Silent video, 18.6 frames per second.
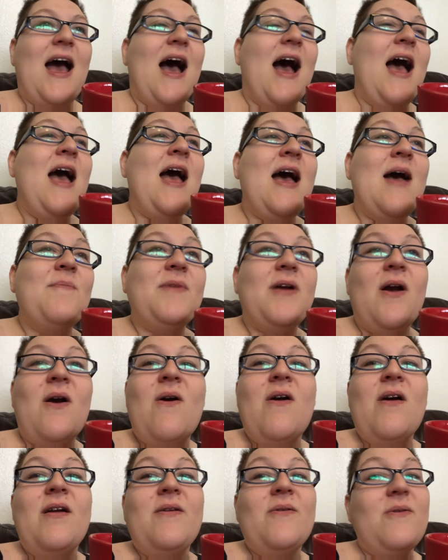I'm
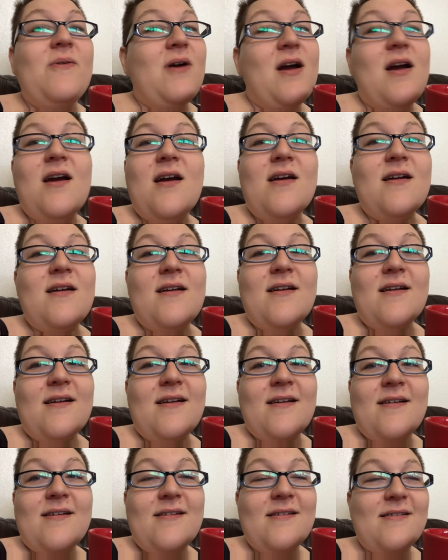going to
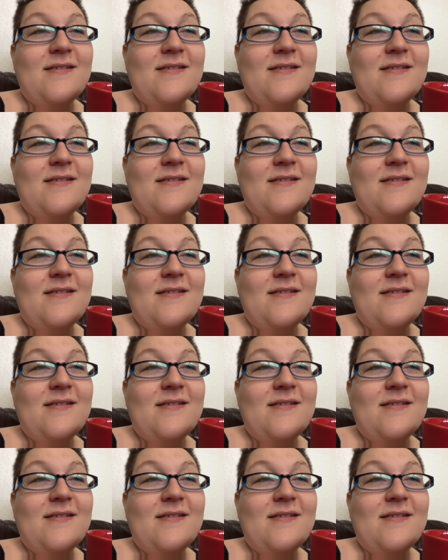work.